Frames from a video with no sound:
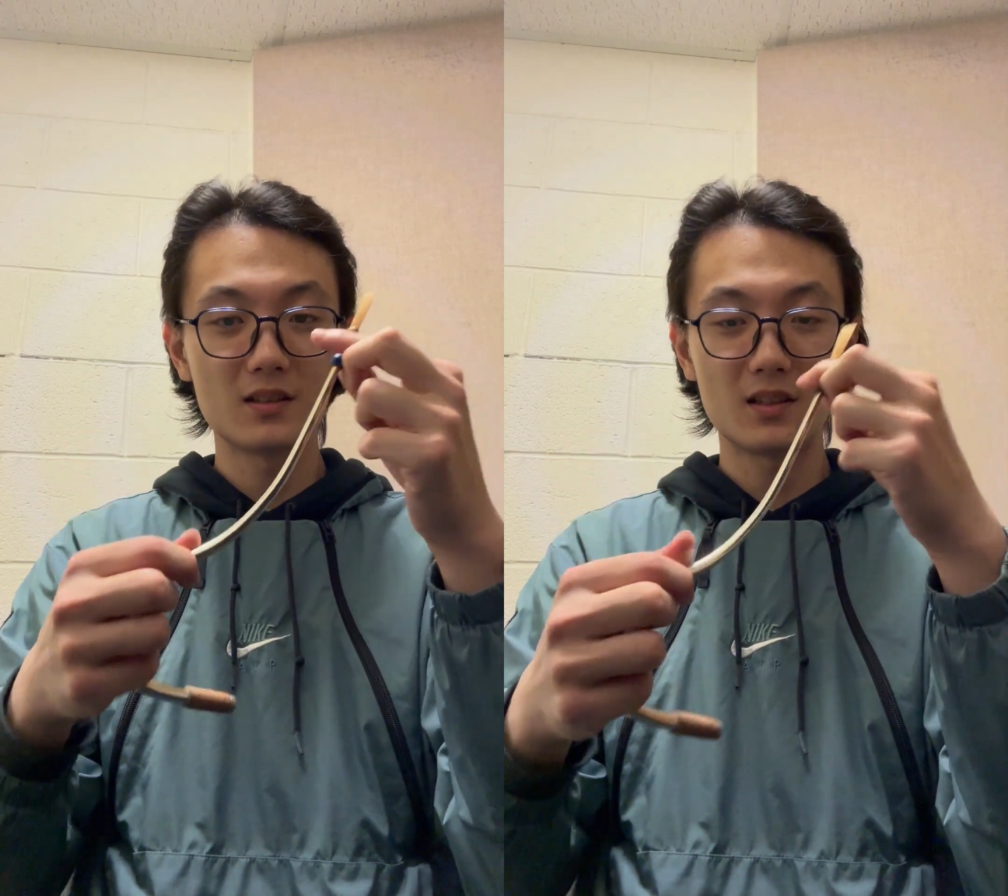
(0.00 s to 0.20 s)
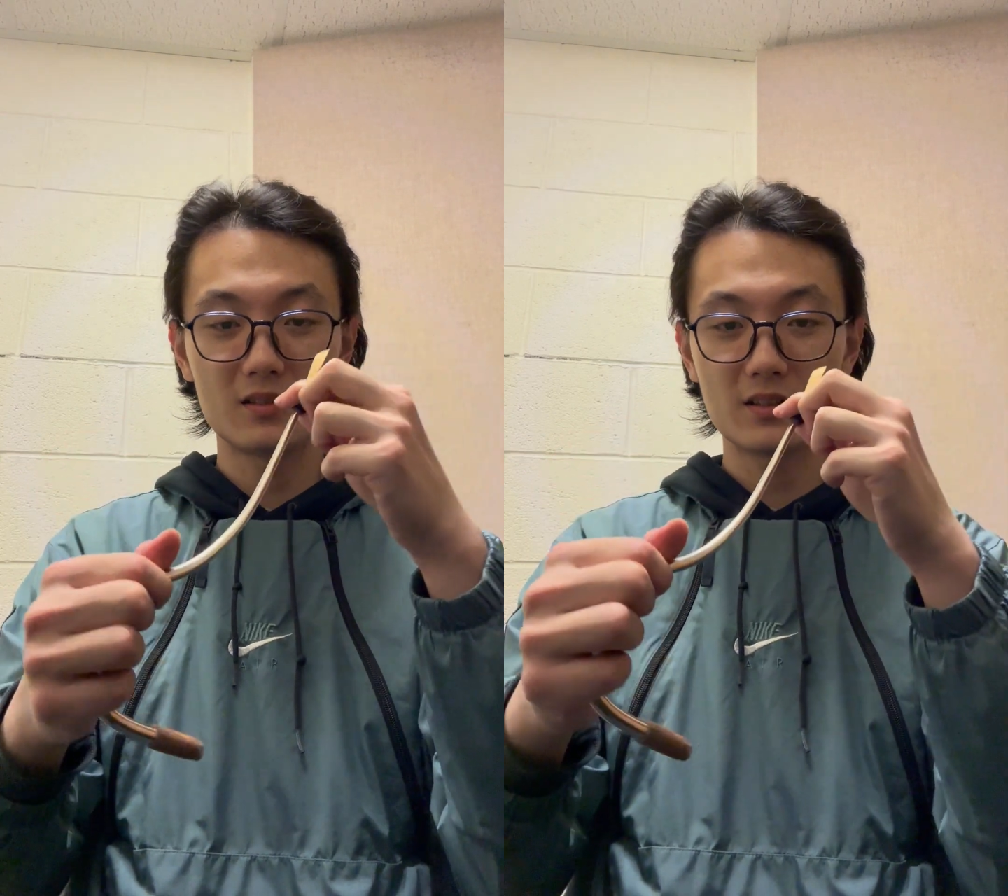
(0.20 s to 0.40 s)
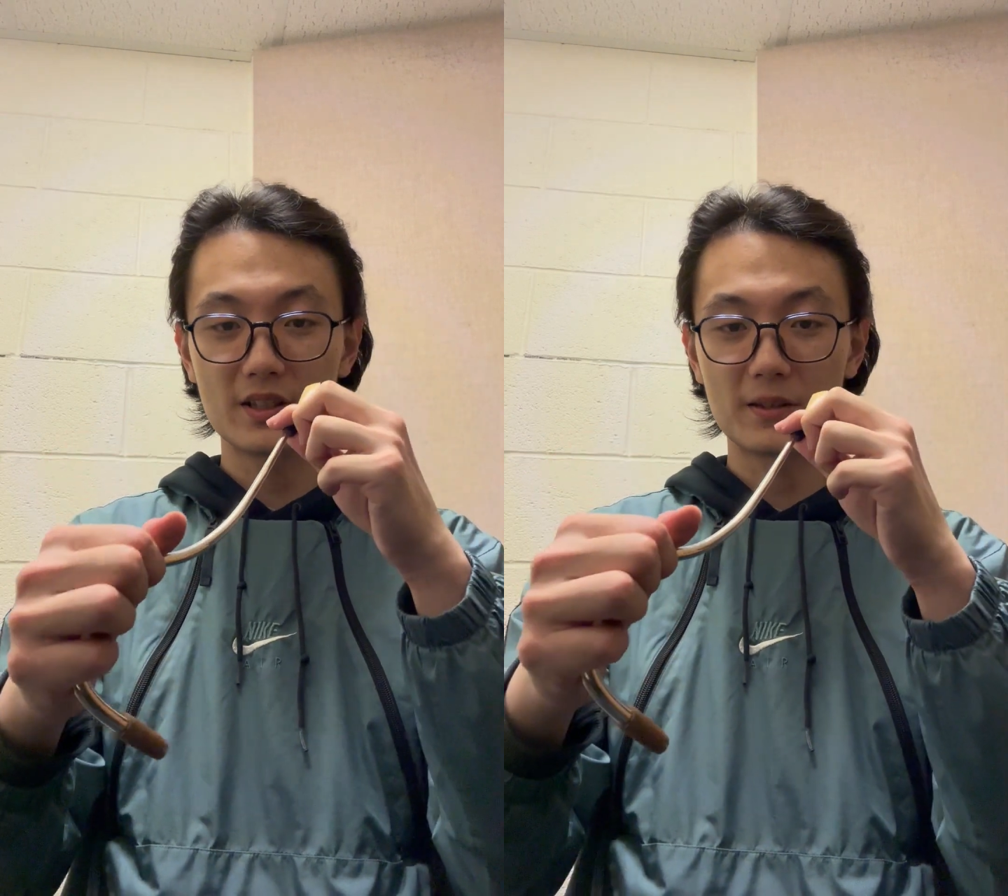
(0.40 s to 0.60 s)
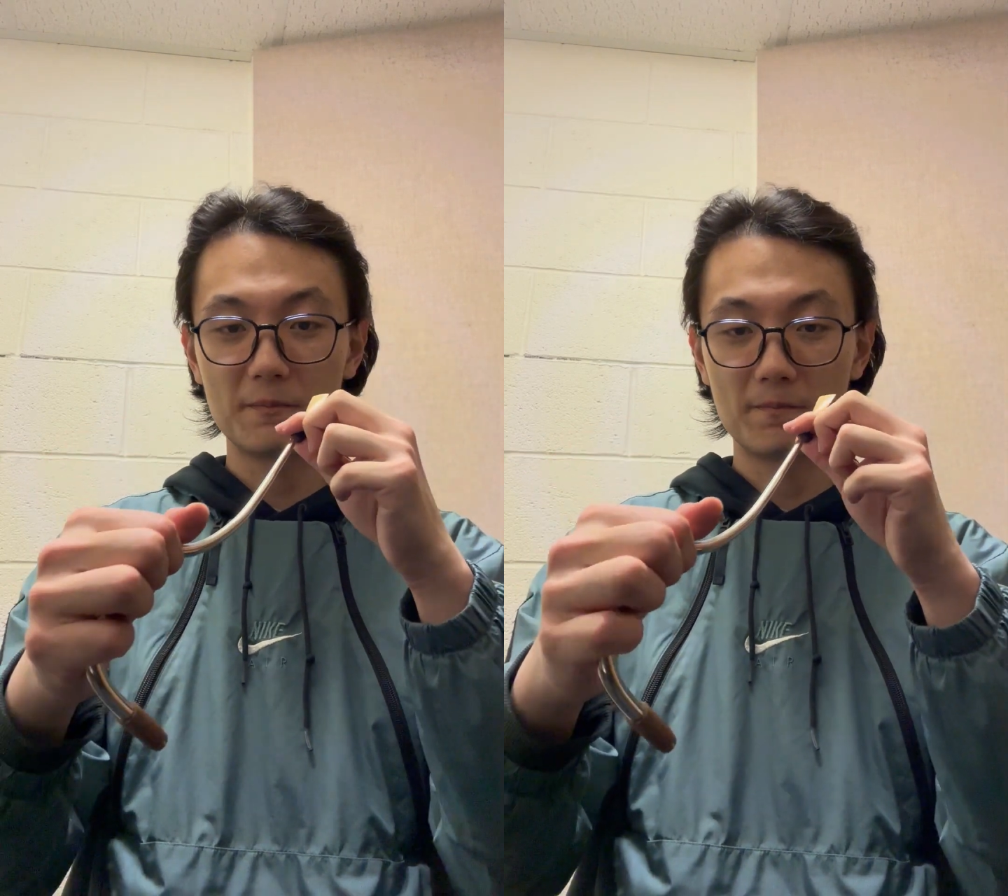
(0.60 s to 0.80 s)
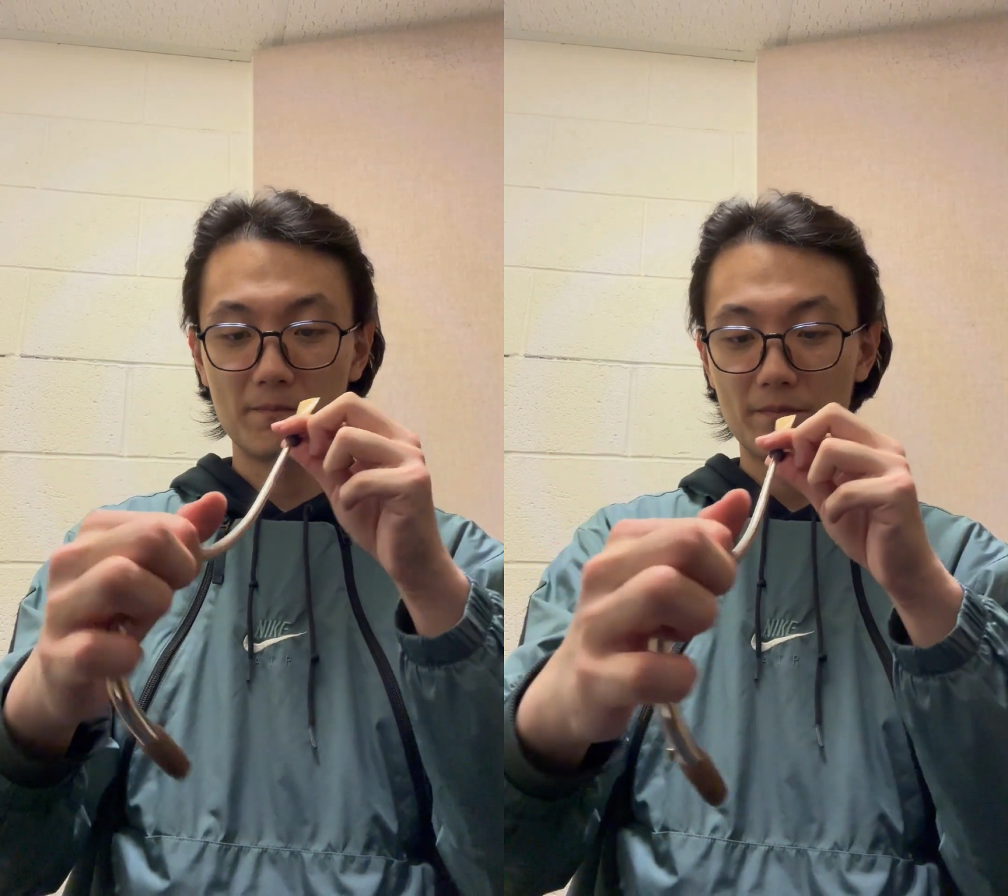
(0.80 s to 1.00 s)
Okay,
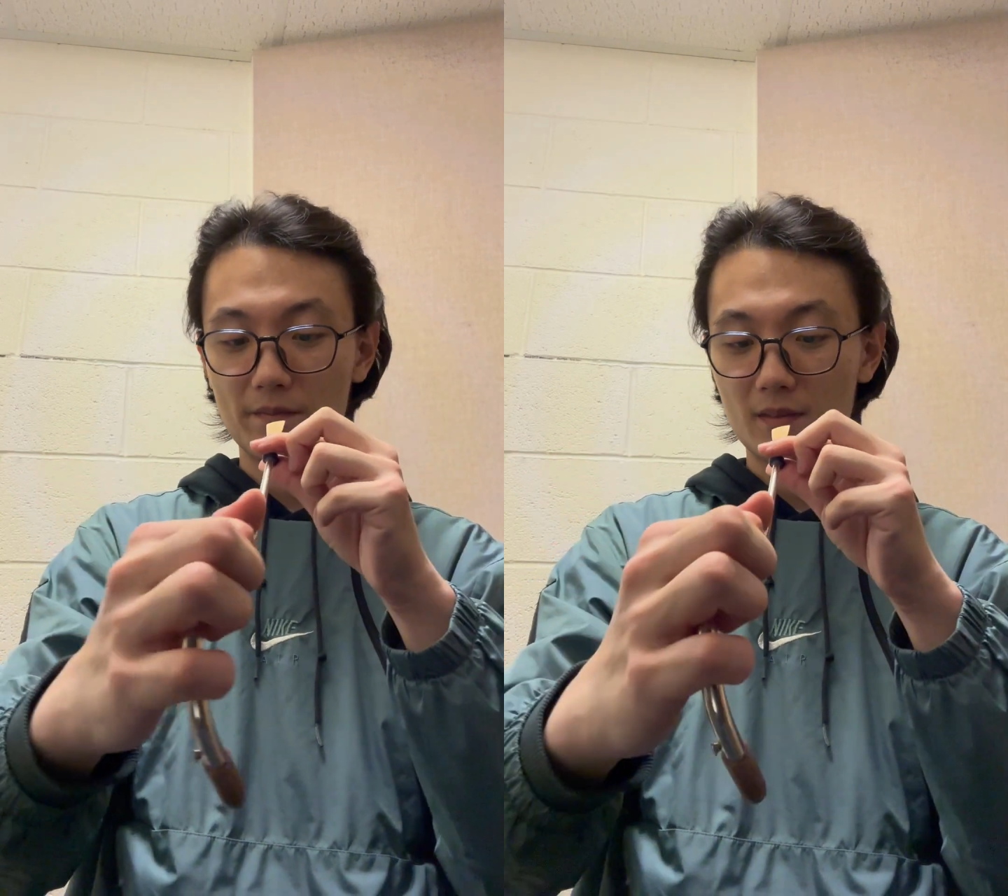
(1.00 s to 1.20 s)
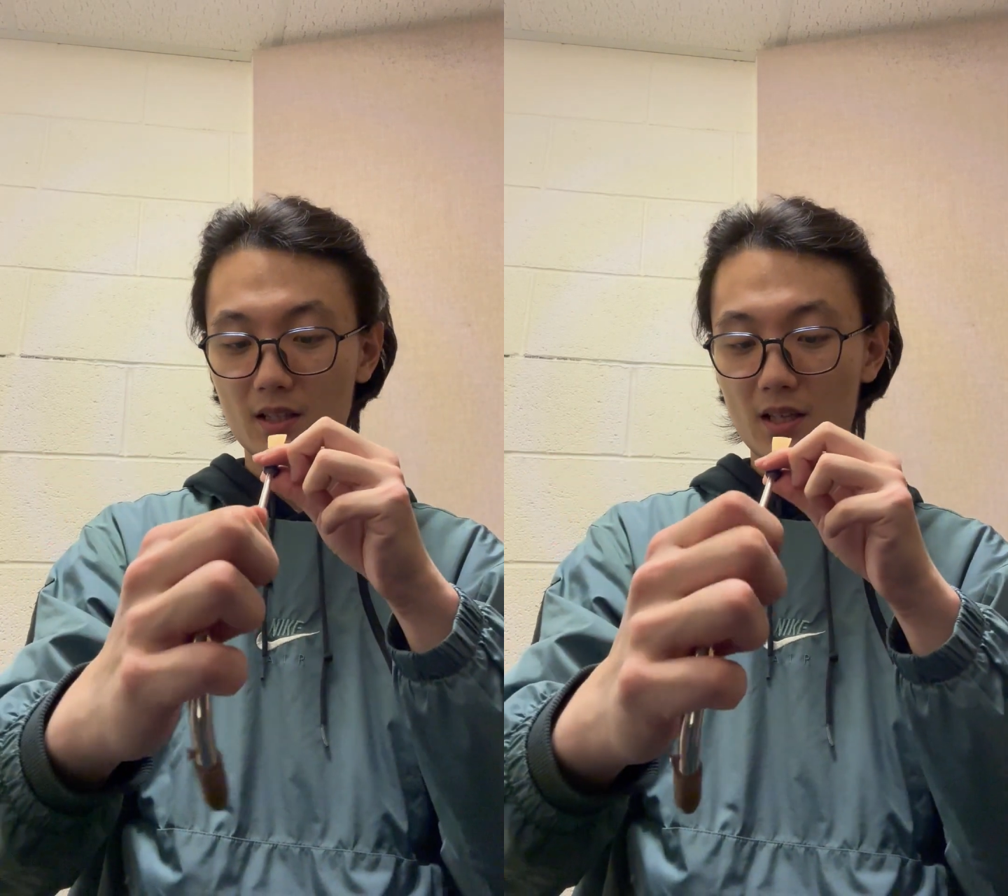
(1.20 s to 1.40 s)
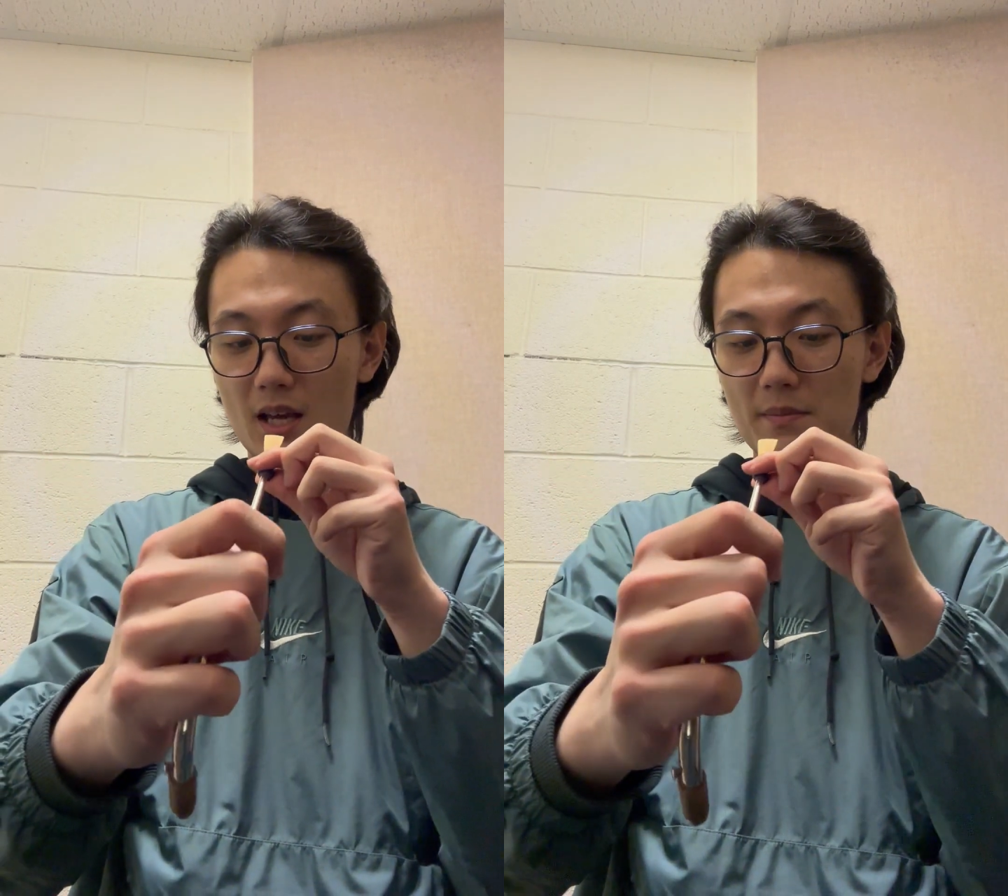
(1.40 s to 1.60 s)
and